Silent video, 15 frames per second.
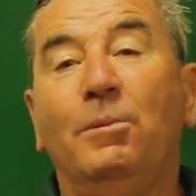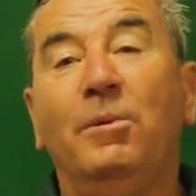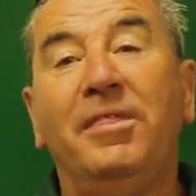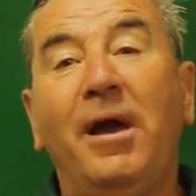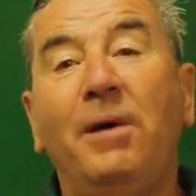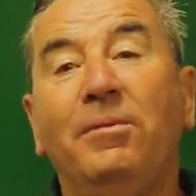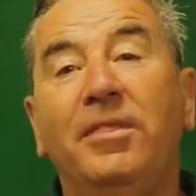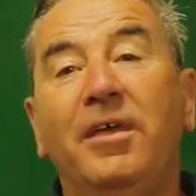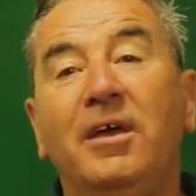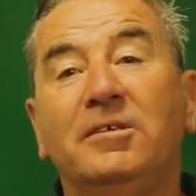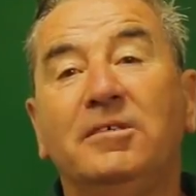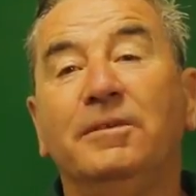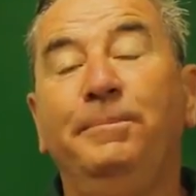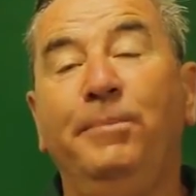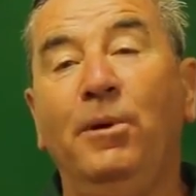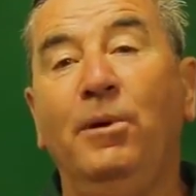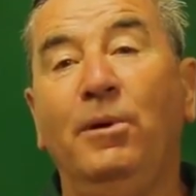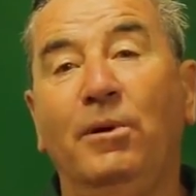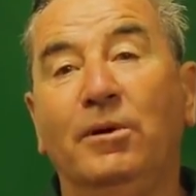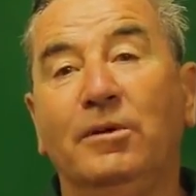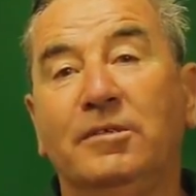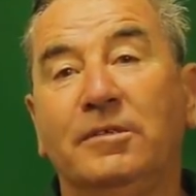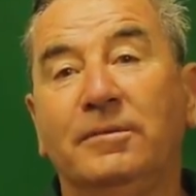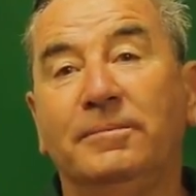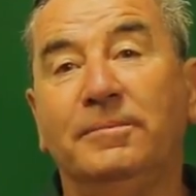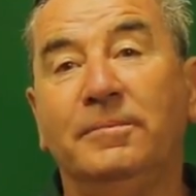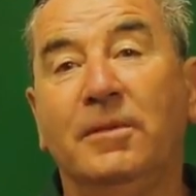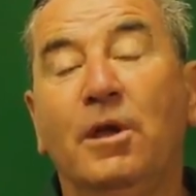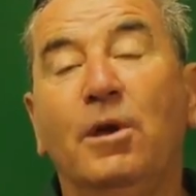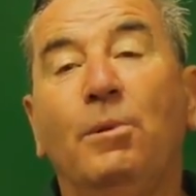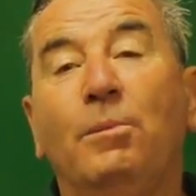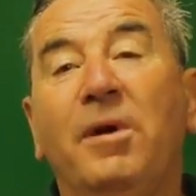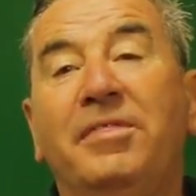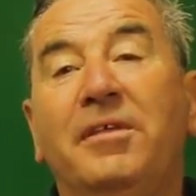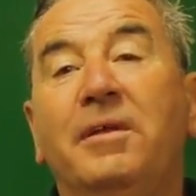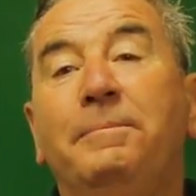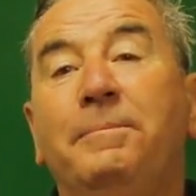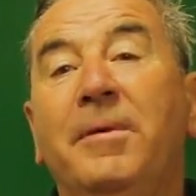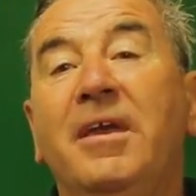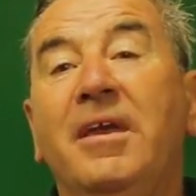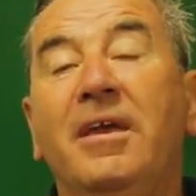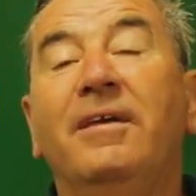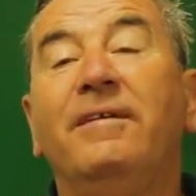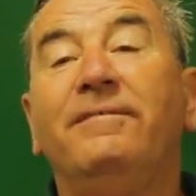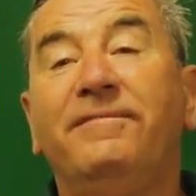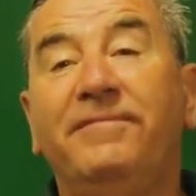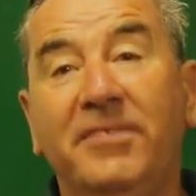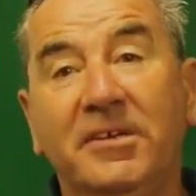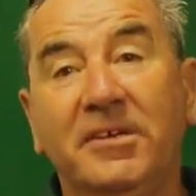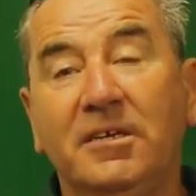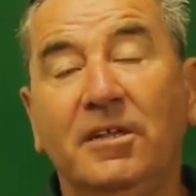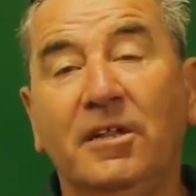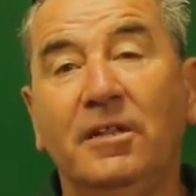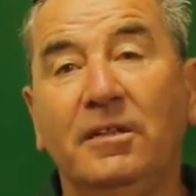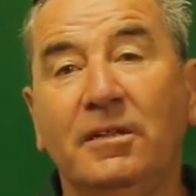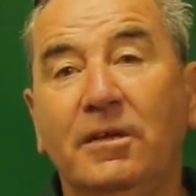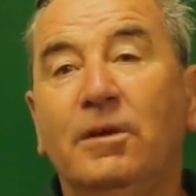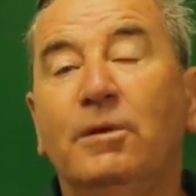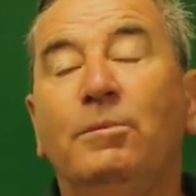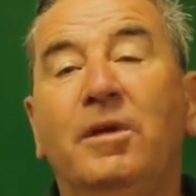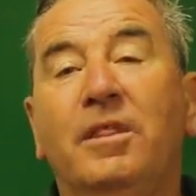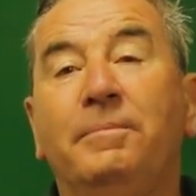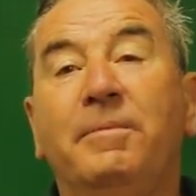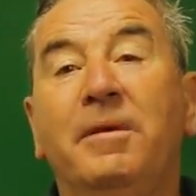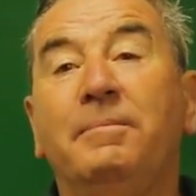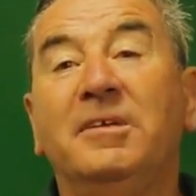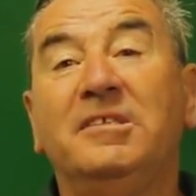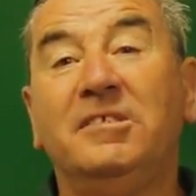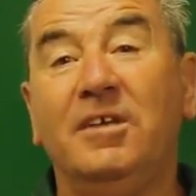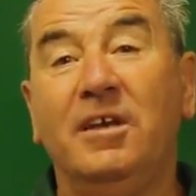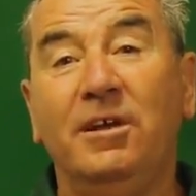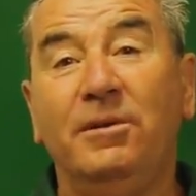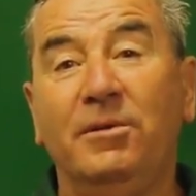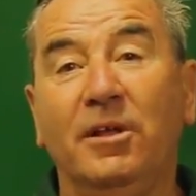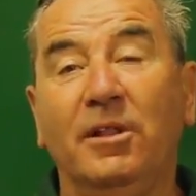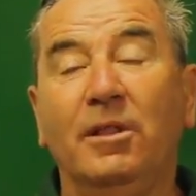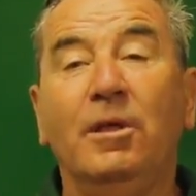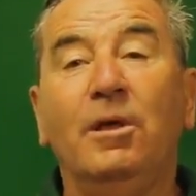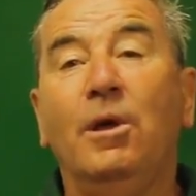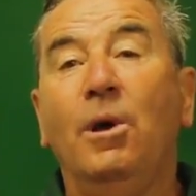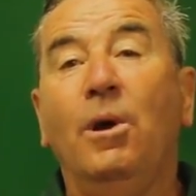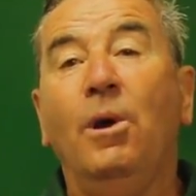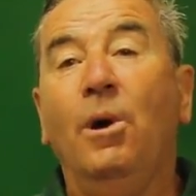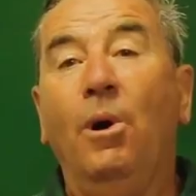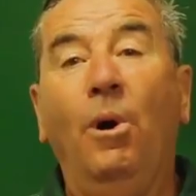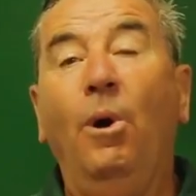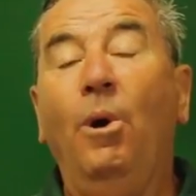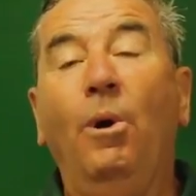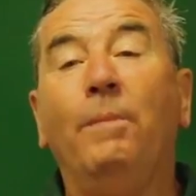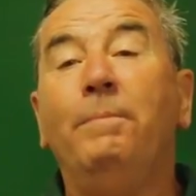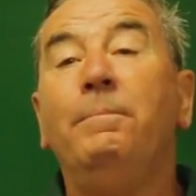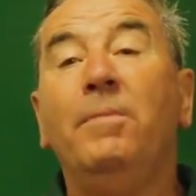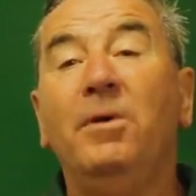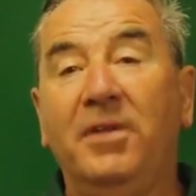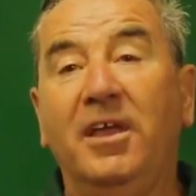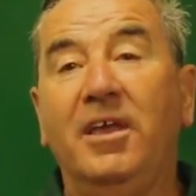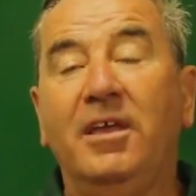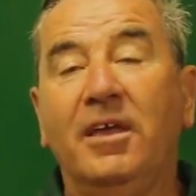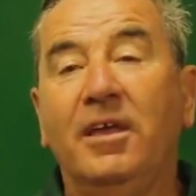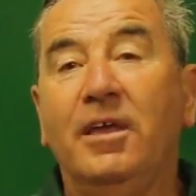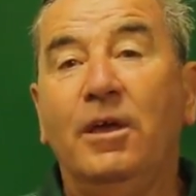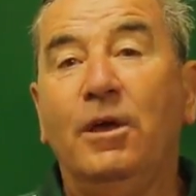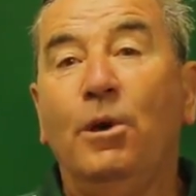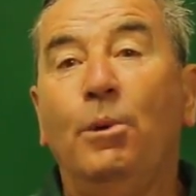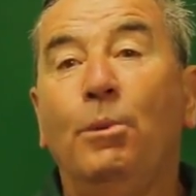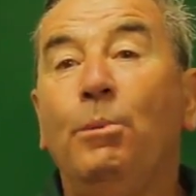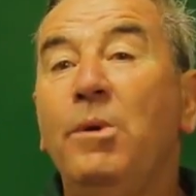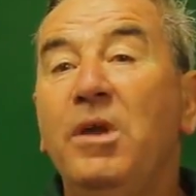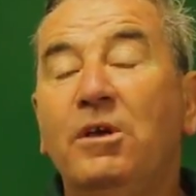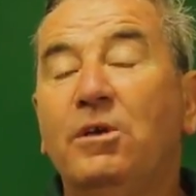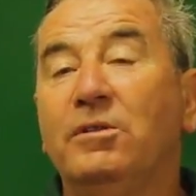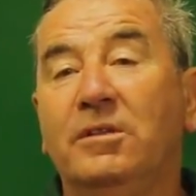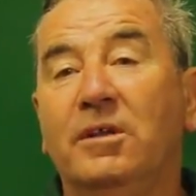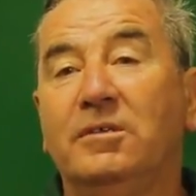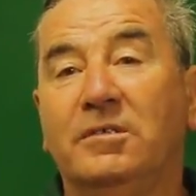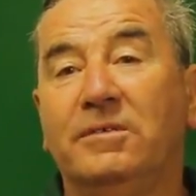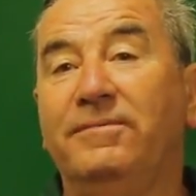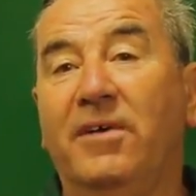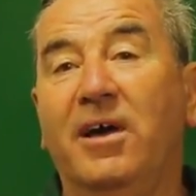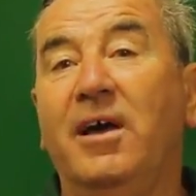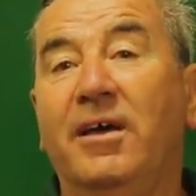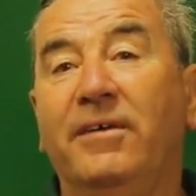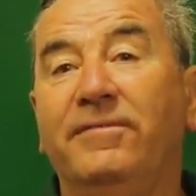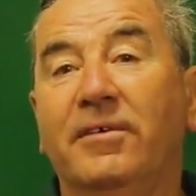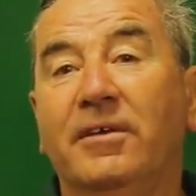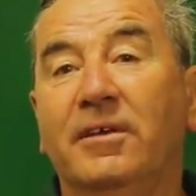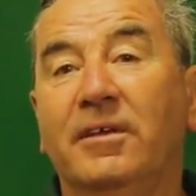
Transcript: Without their support, whether it be physical, whether it be material, or money, we could not survive.